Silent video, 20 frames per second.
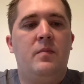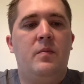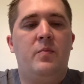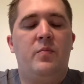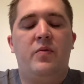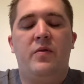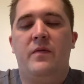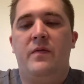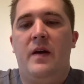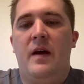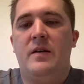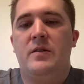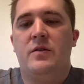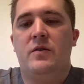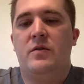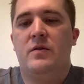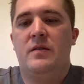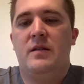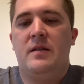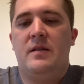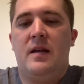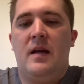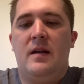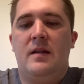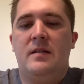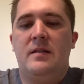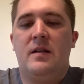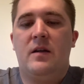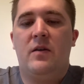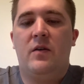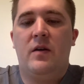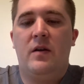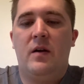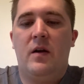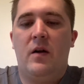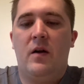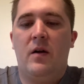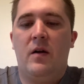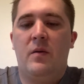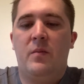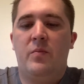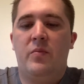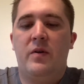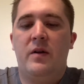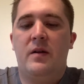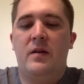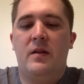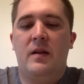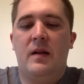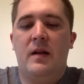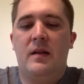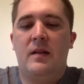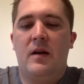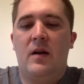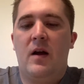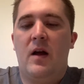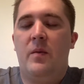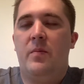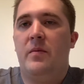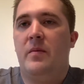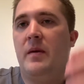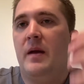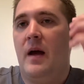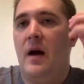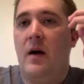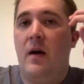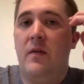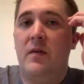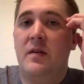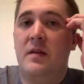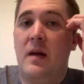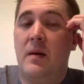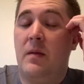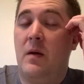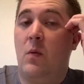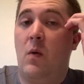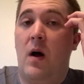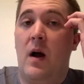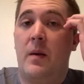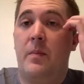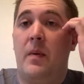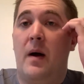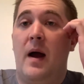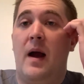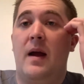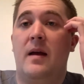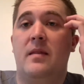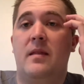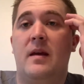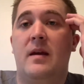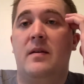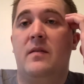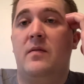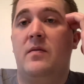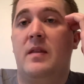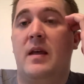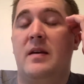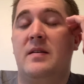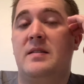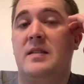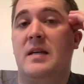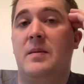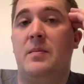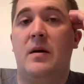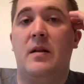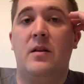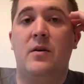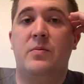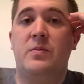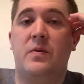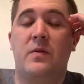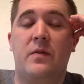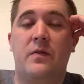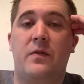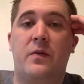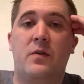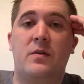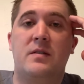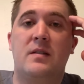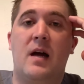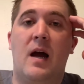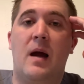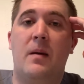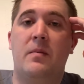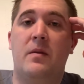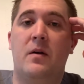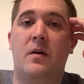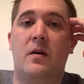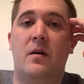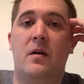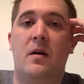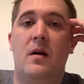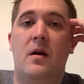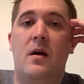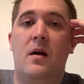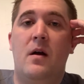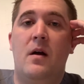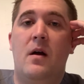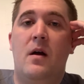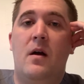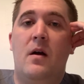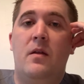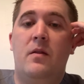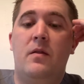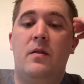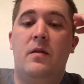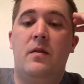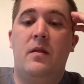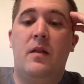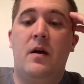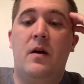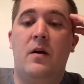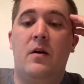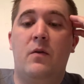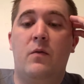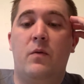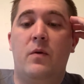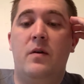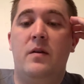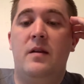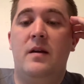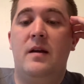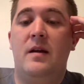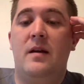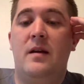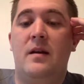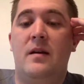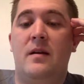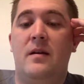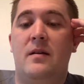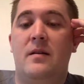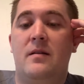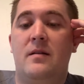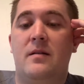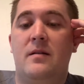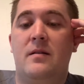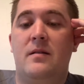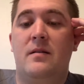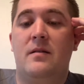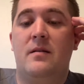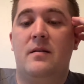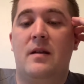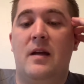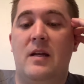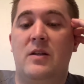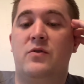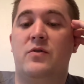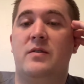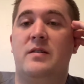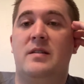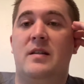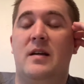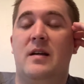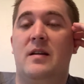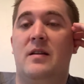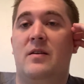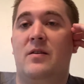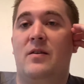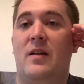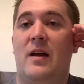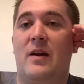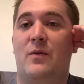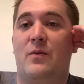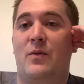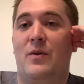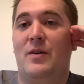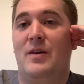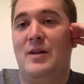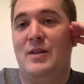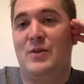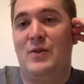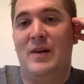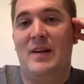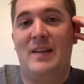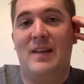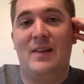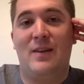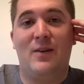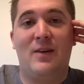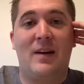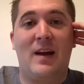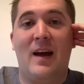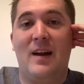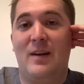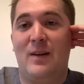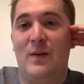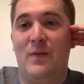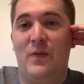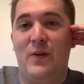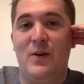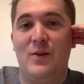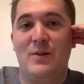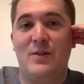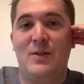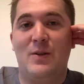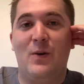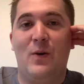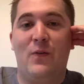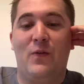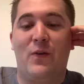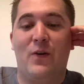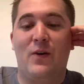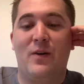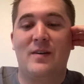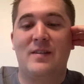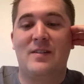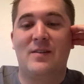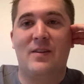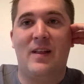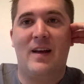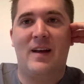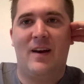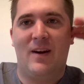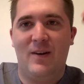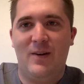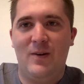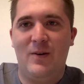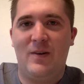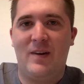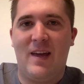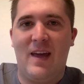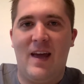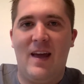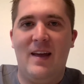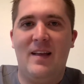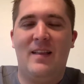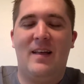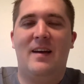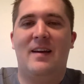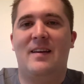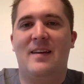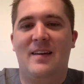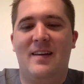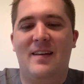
professors and dentists that are in our pre-clinic, they're helping me out. Every time they walk by and they see my loupes for the first time, they're really interested, and they're like really intrigued, and they're kind of confused too at first. They're like, "Are you okay?" Like,